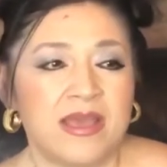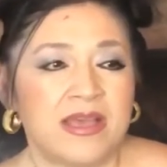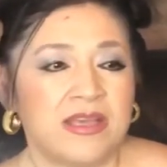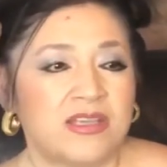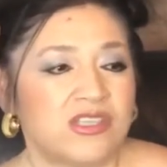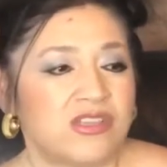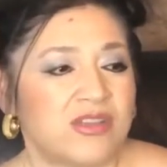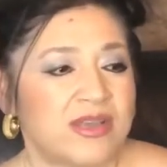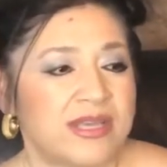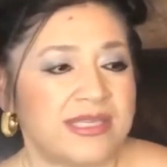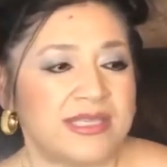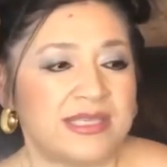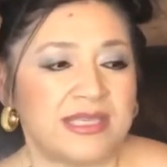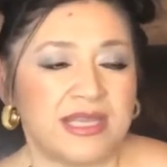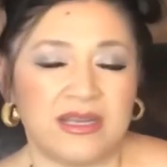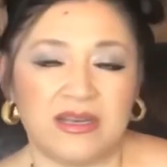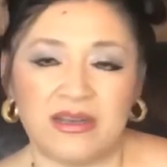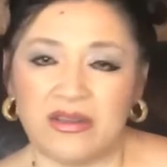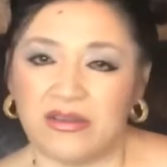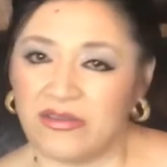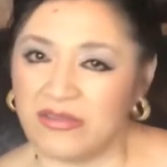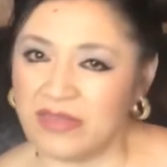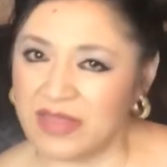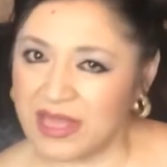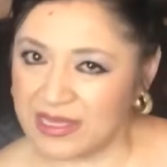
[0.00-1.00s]
So I said,
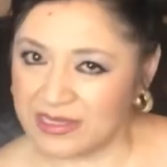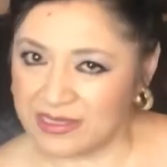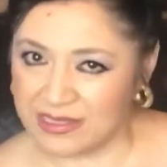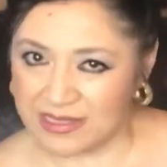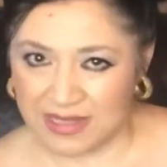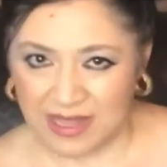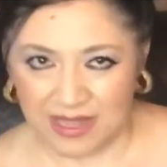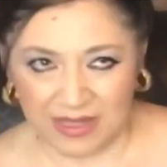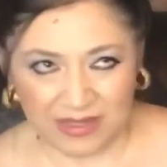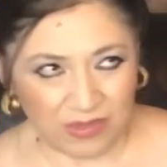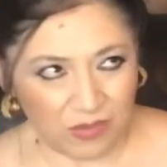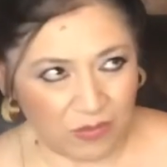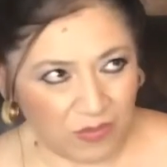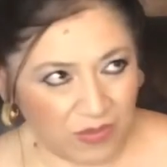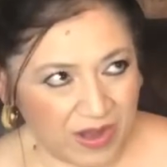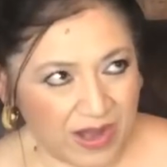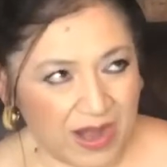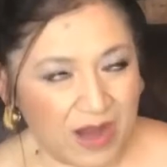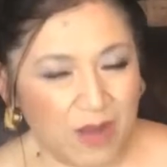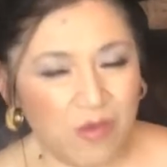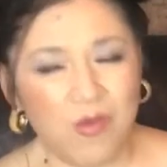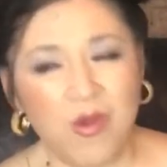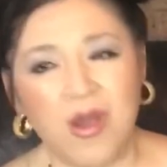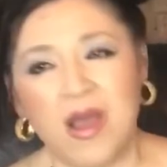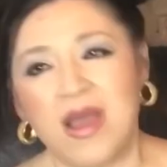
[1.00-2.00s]
no, that's not the one
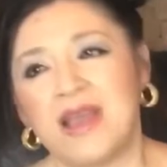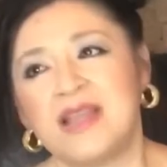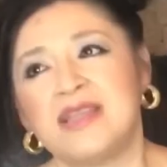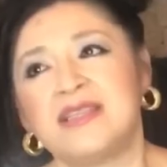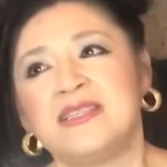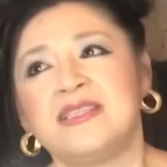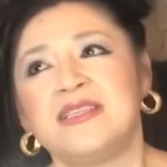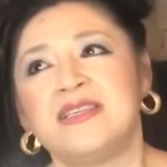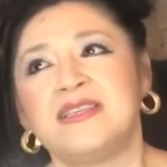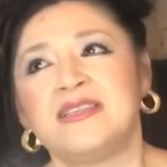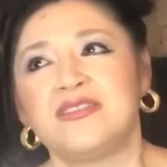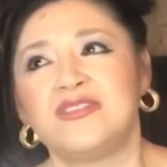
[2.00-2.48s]
I want.